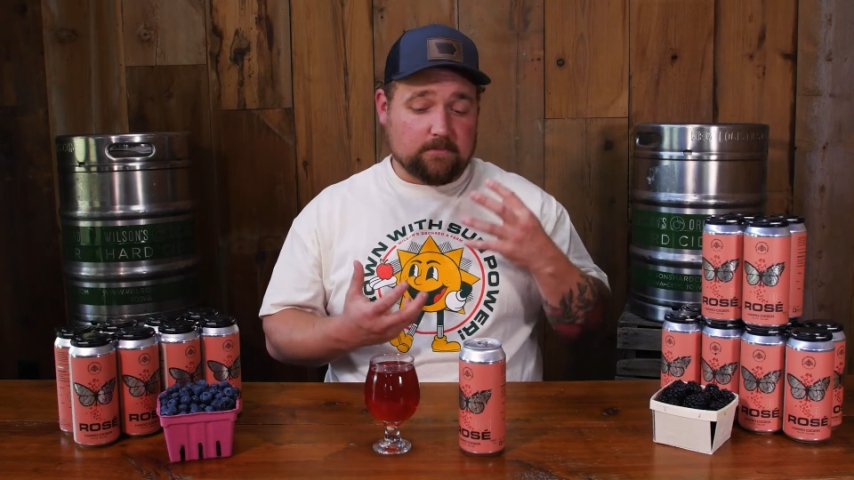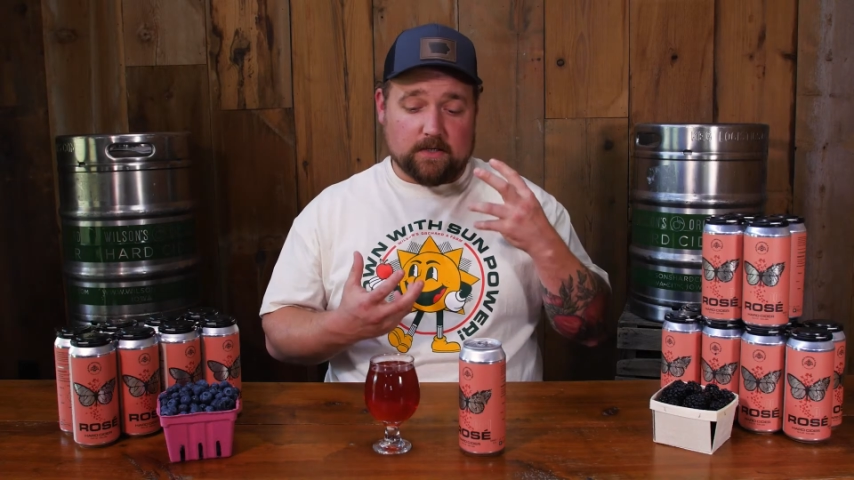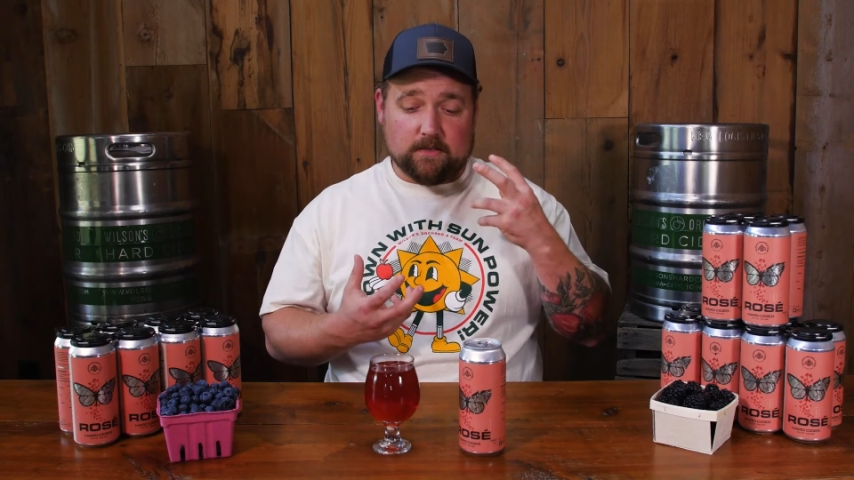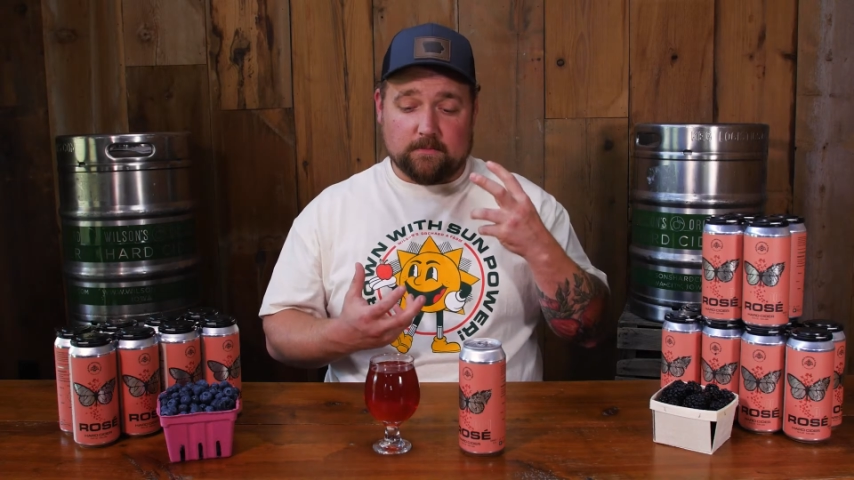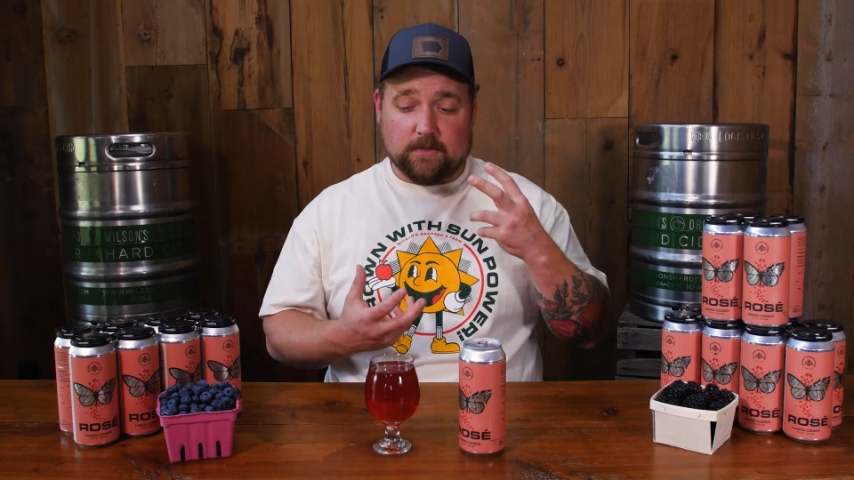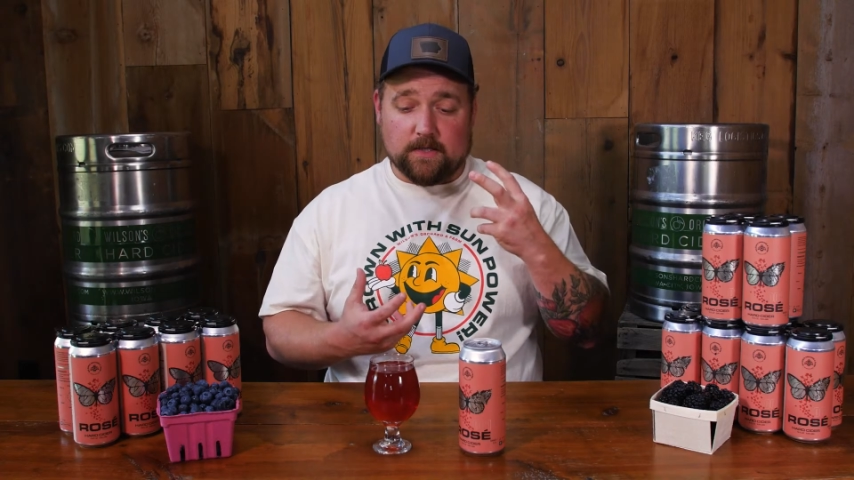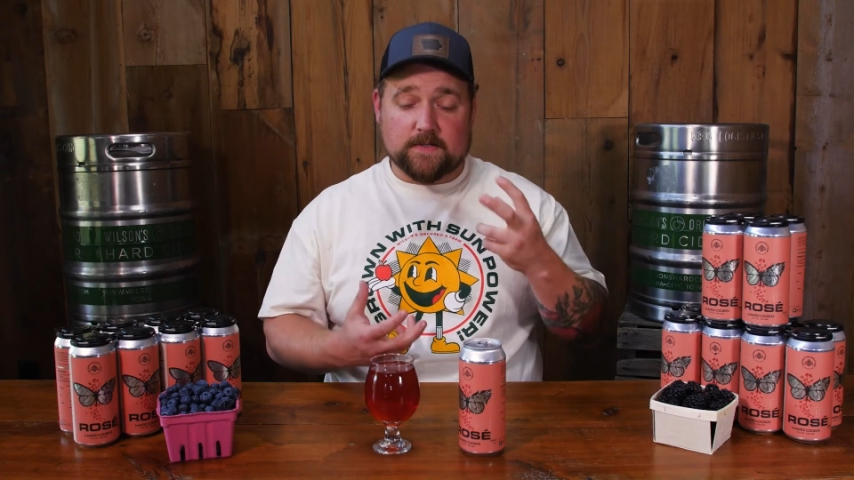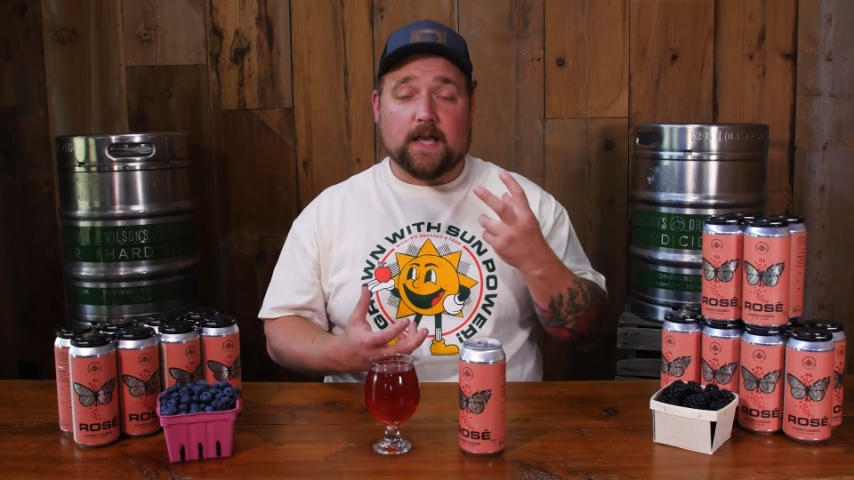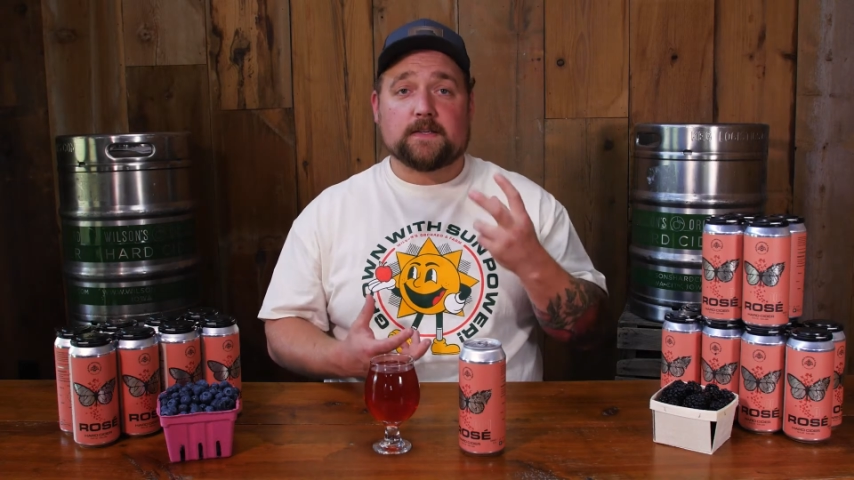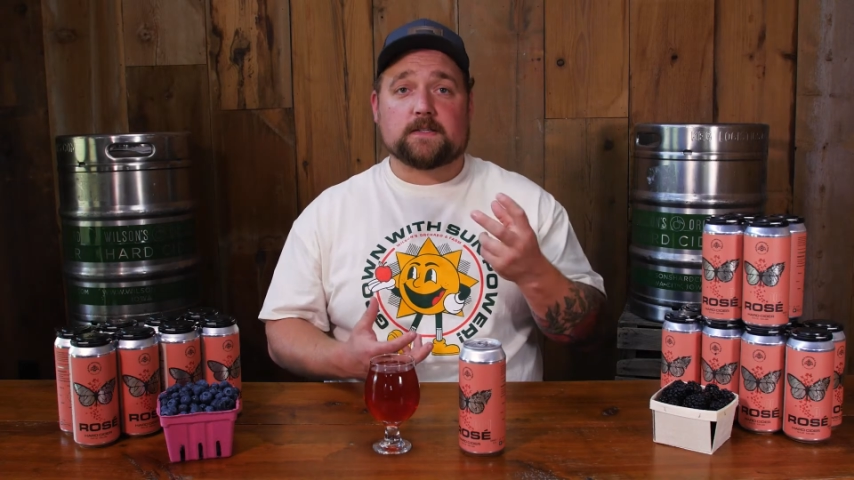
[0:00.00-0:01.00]
but, but it
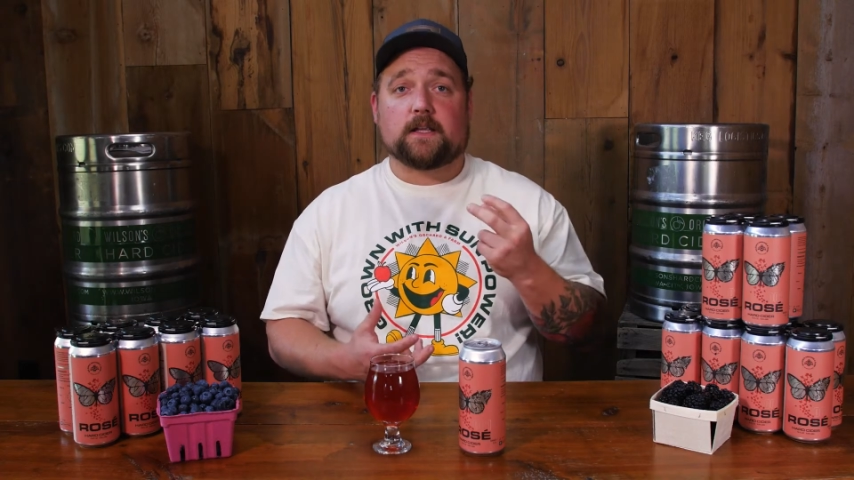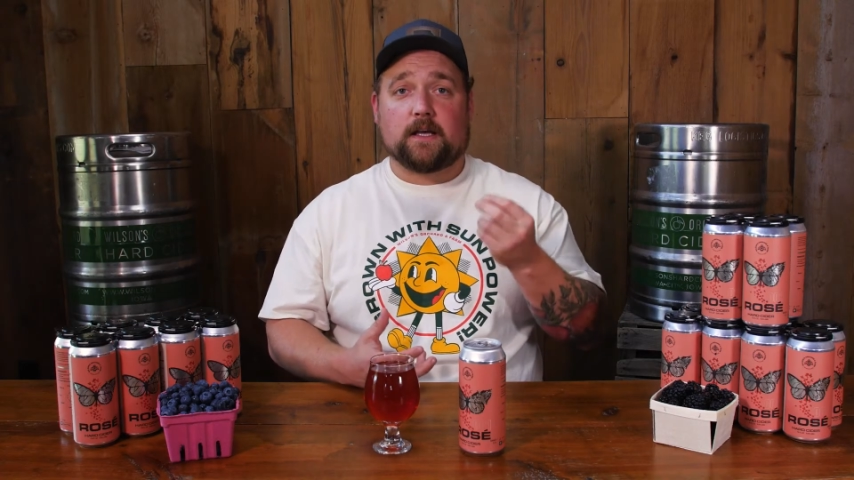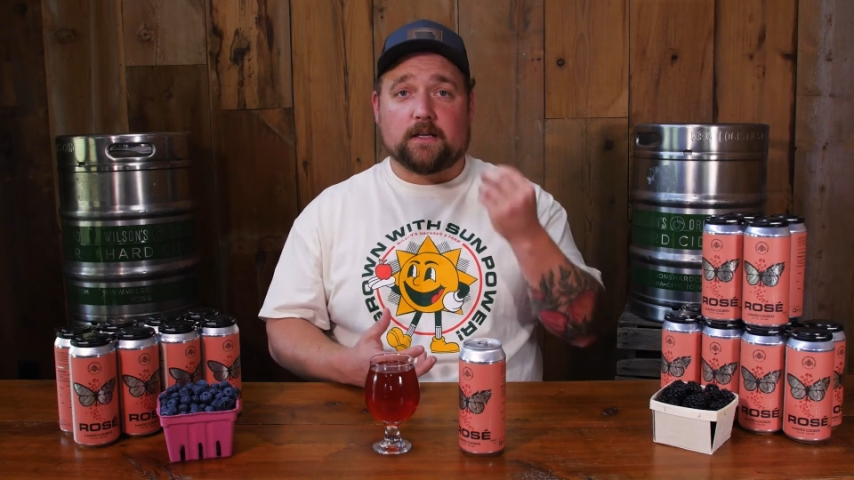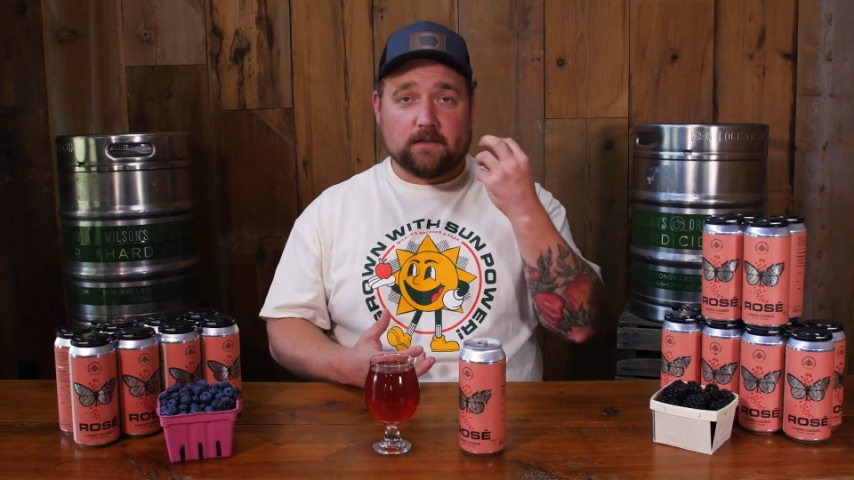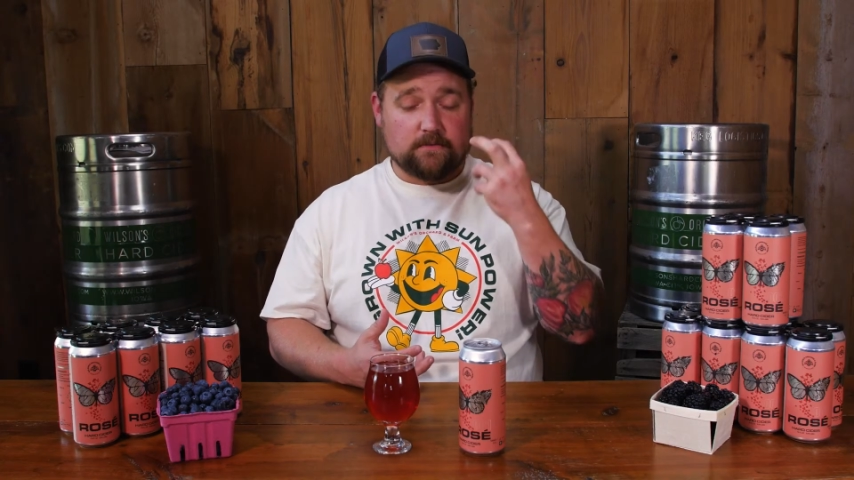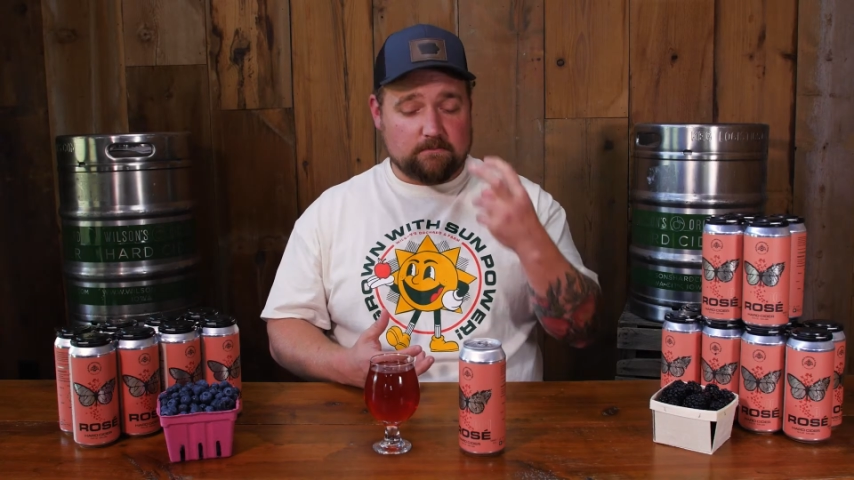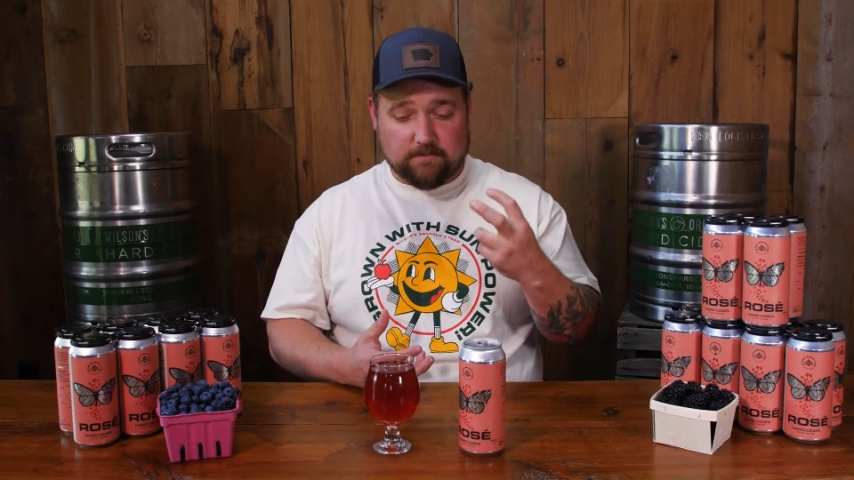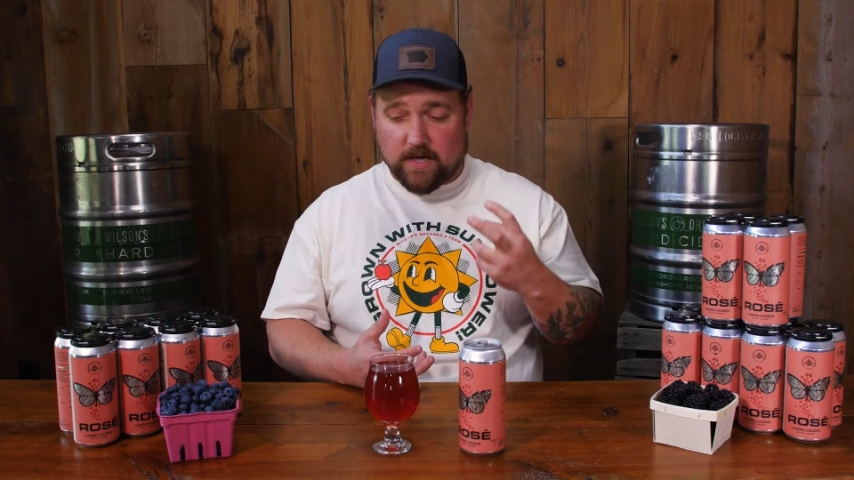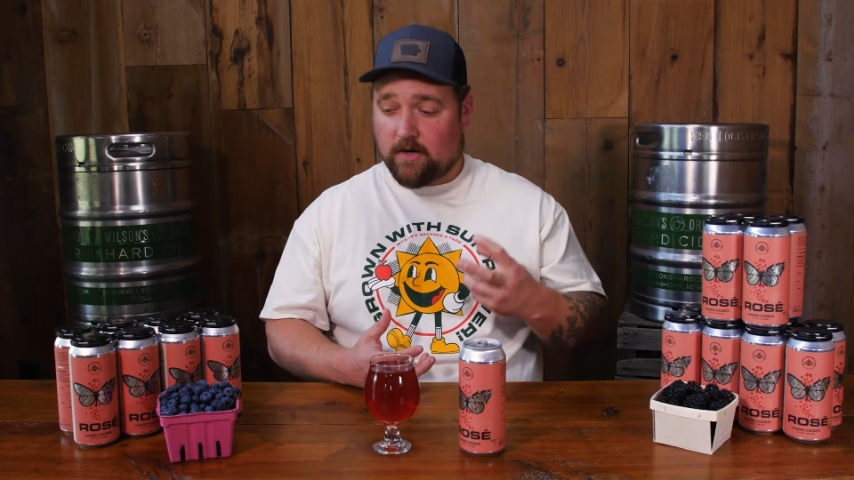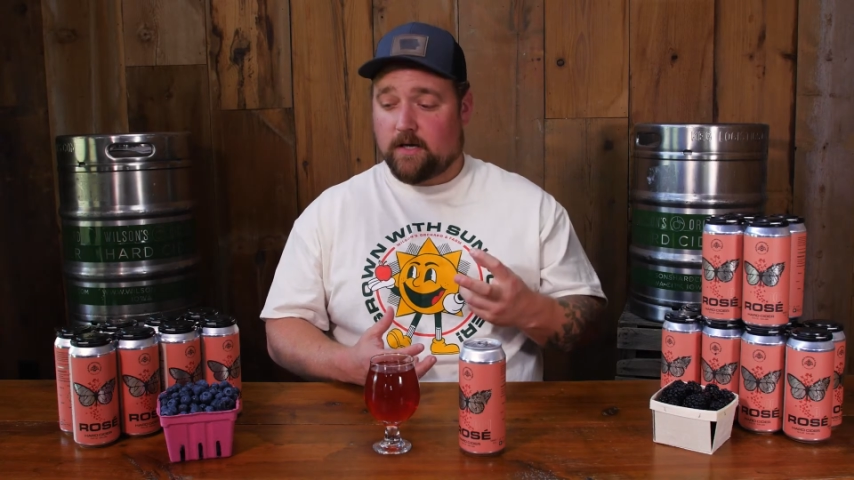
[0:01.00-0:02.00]
tastes like
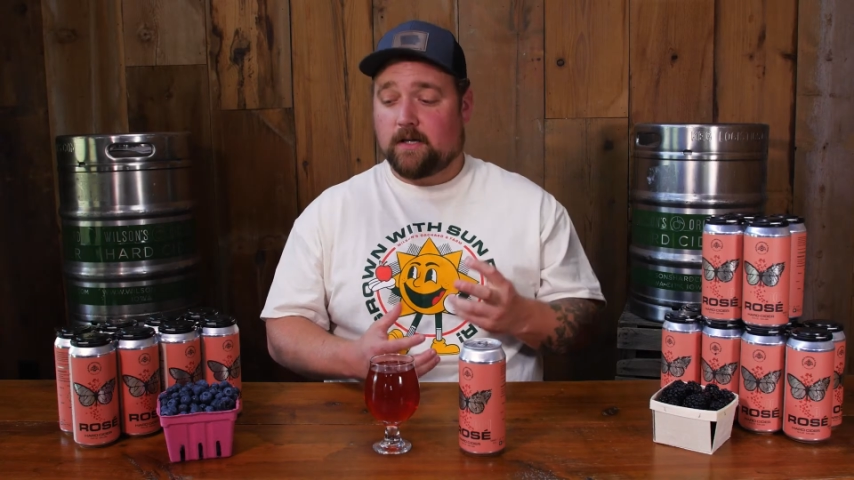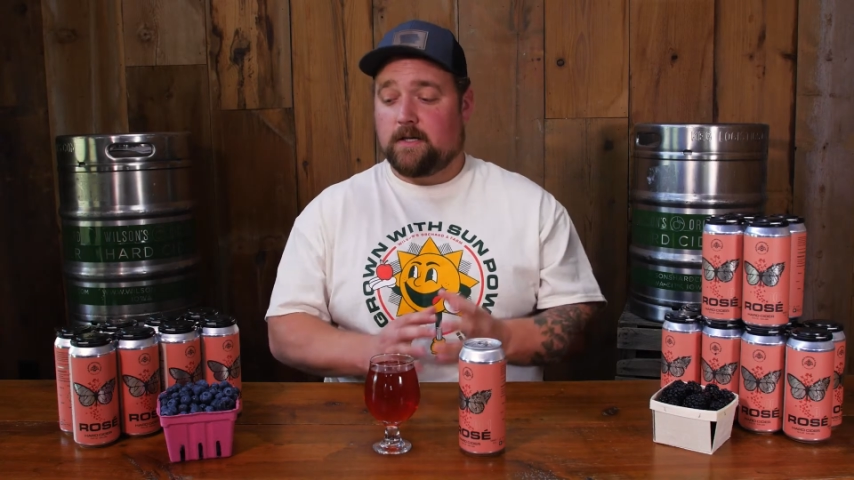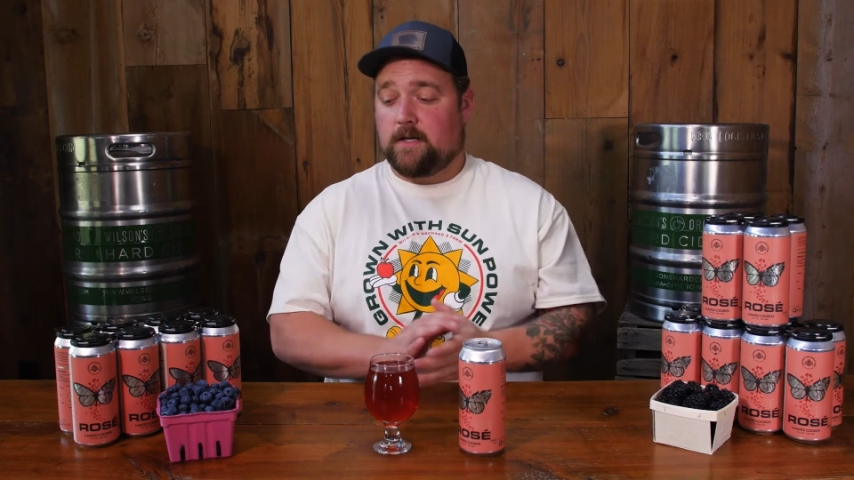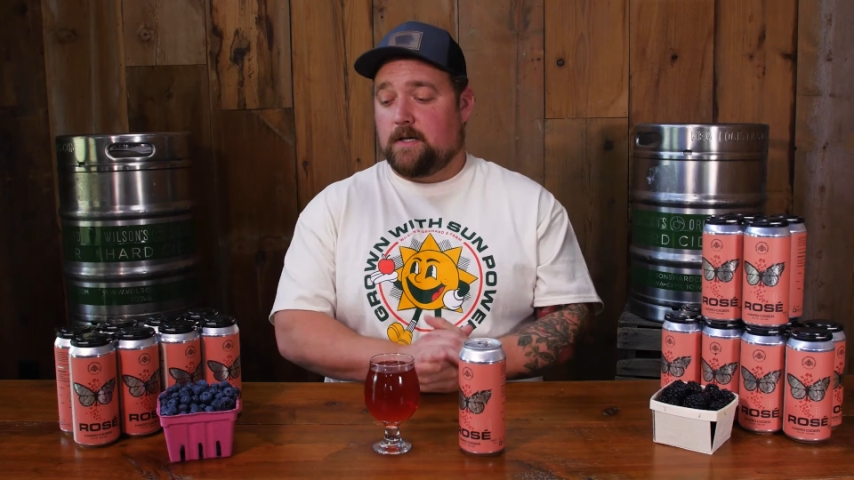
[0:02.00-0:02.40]
berry.